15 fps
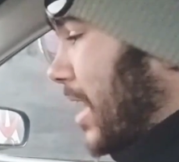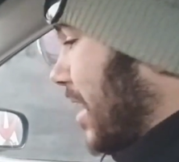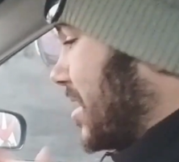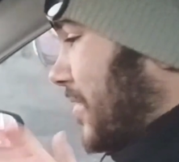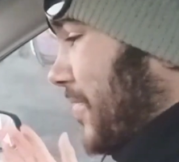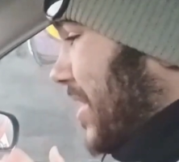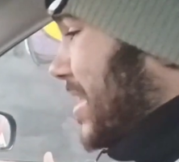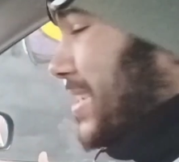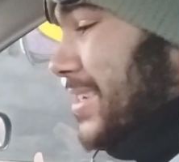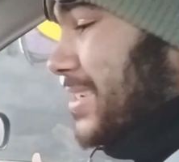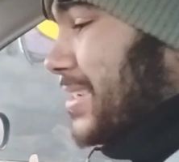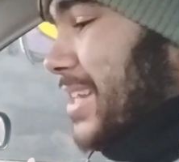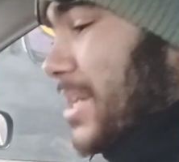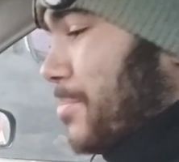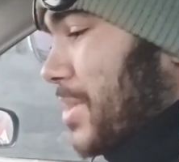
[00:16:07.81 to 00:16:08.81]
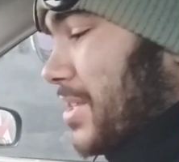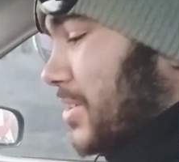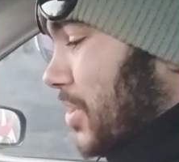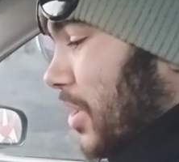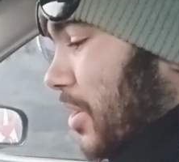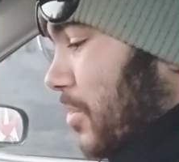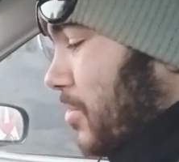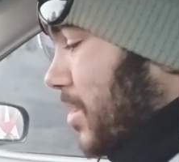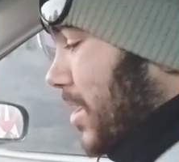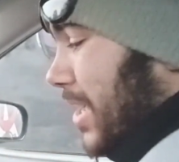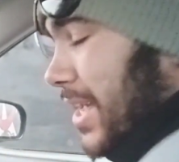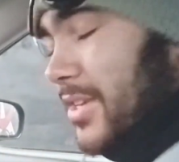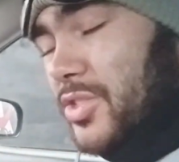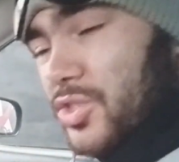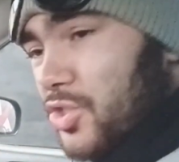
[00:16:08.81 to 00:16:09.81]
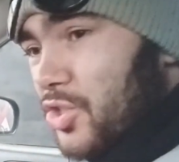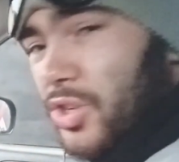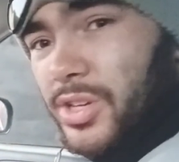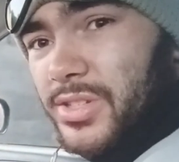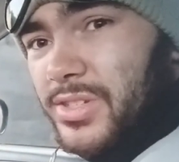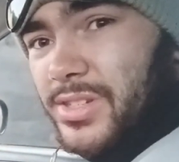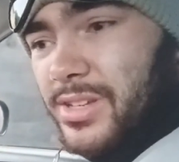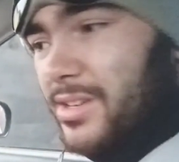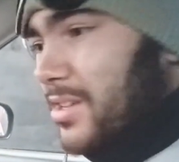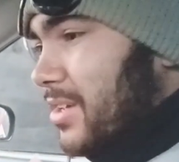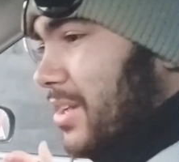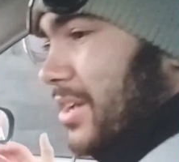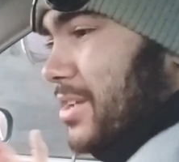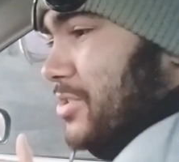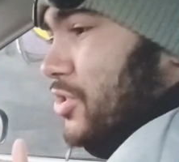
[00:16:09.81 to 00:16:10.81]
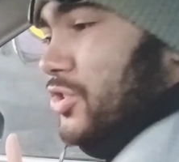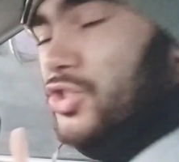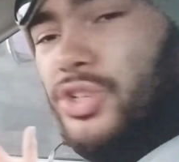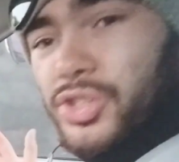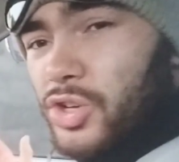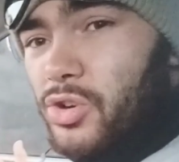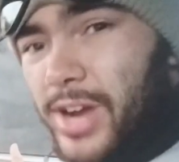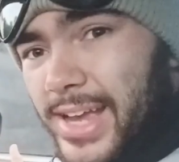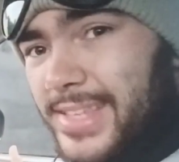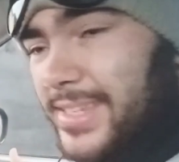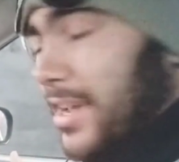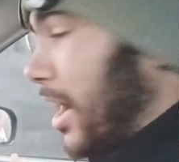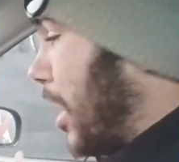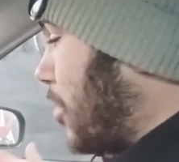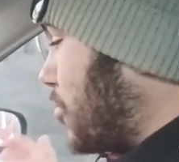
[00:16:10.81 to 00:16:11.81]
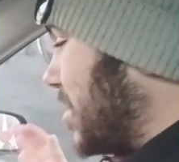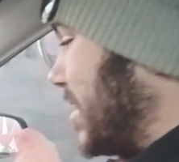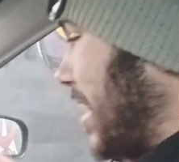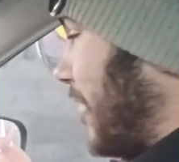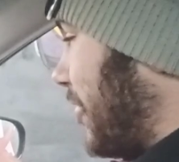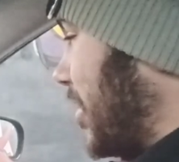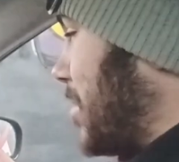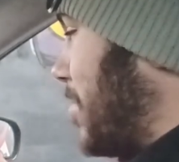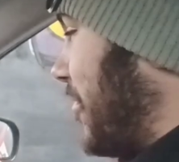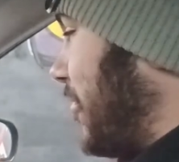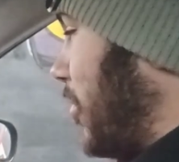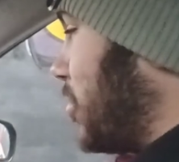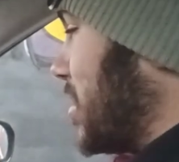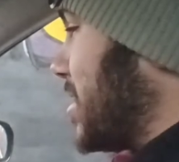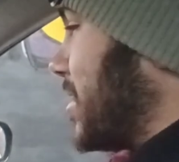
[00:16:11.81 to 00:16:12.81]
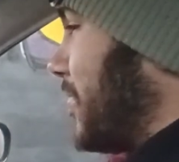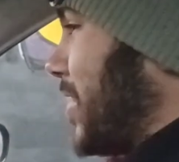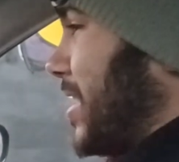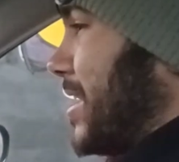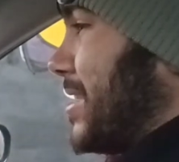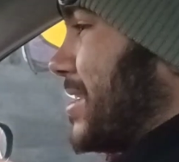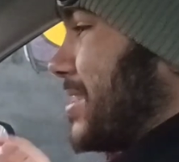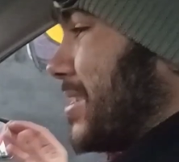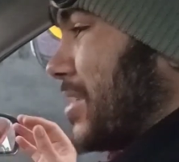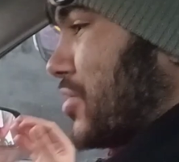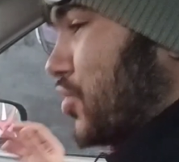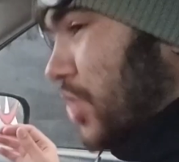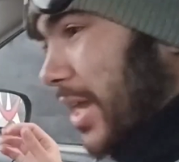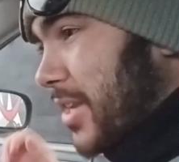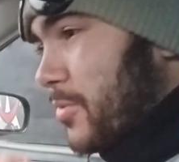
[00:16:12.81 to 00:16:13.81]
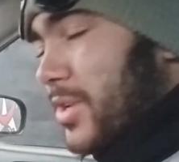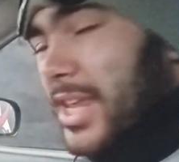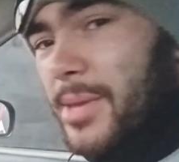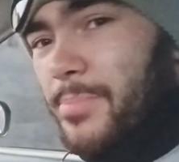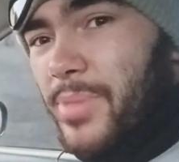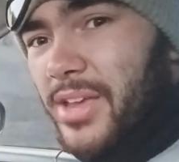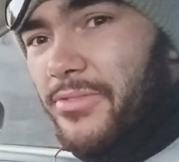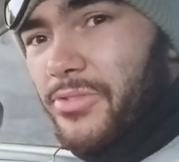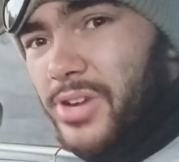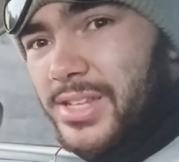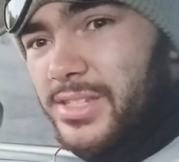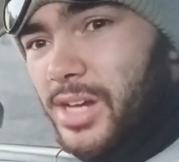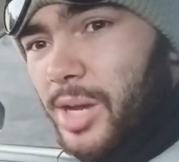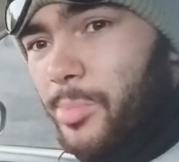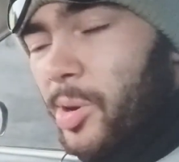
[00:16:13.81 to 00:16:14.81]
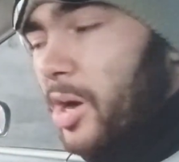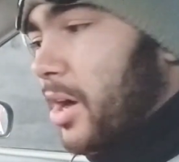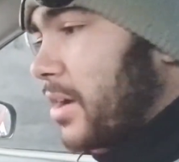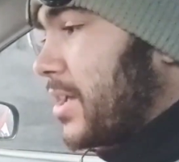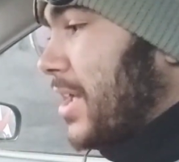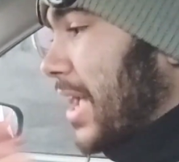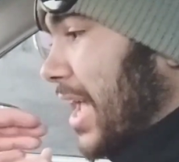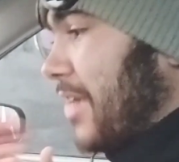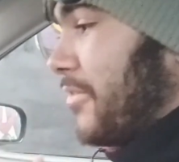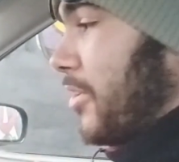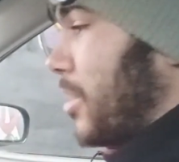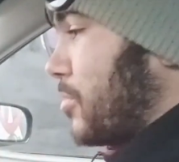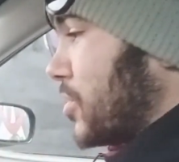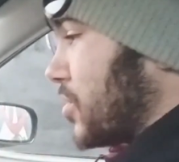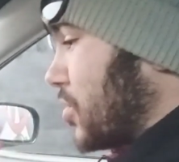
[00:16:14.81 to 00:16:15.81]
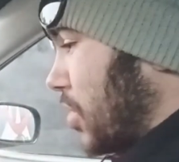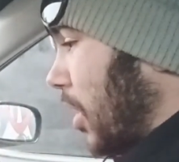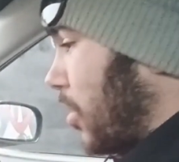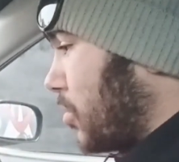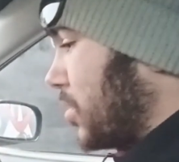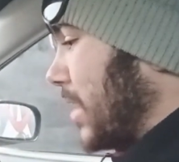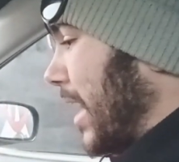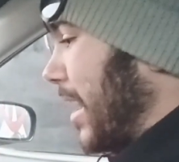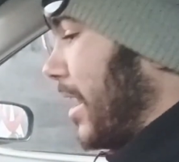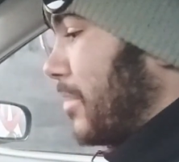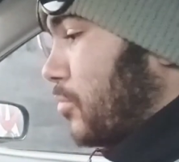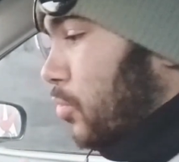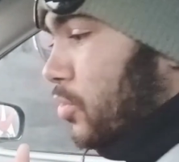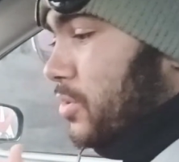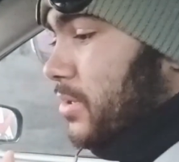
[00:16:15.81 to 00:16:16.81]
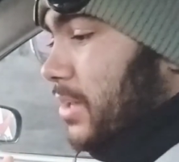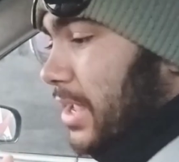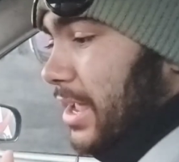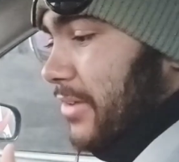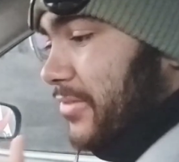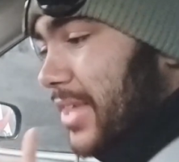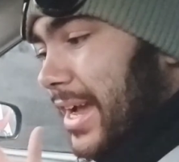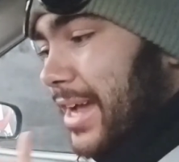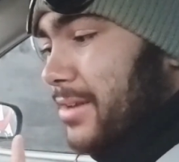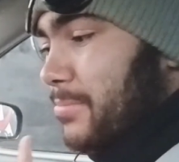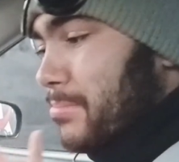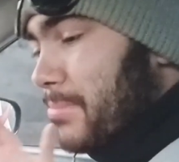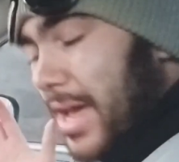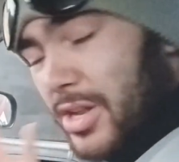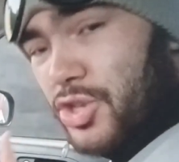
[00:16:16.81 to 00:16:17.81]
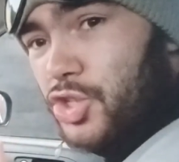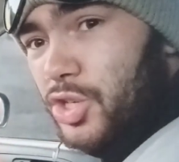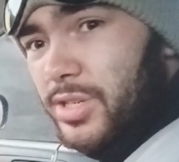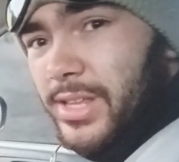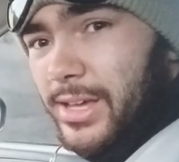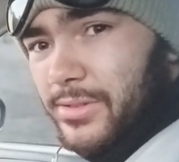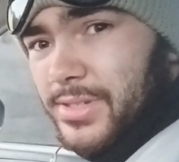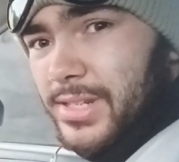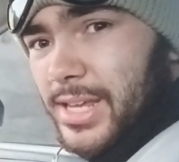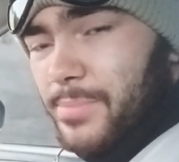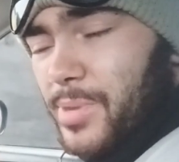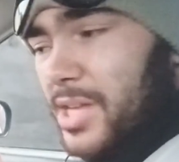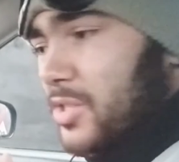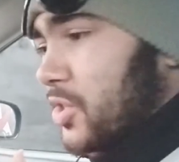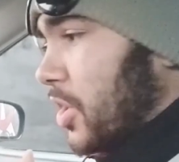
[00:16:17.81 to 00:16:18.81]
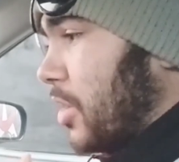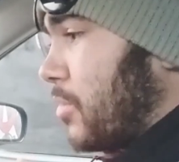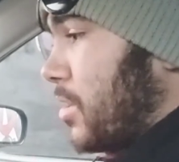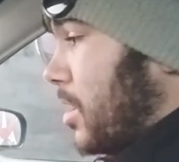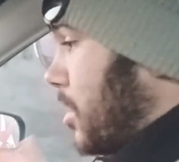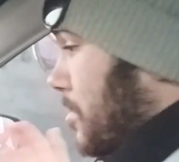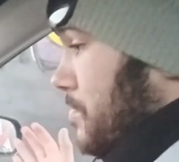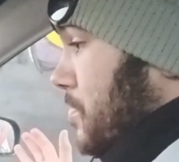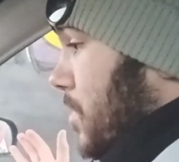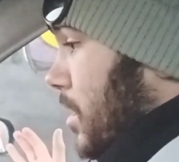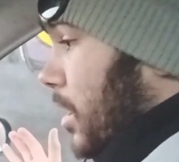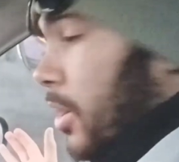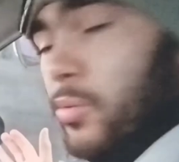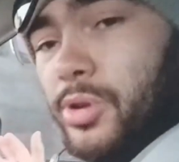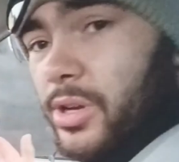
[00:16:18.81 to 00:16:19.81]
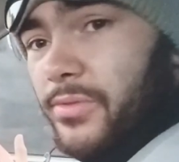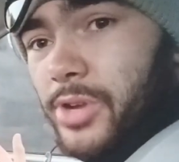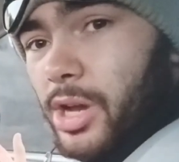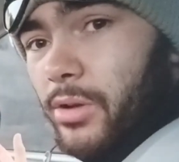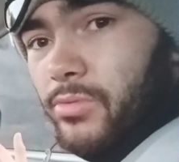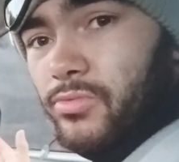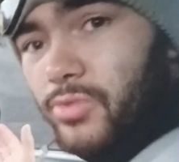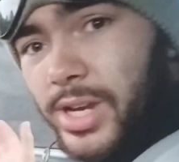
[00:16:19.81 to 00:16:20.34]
And to think this is an EP2 is just crazy. I would definitely be fooled into thinking this is a genuine EP3 Type R if I was told that, and if they hadn't mentioned that it was an EP2, I wouldn't have known.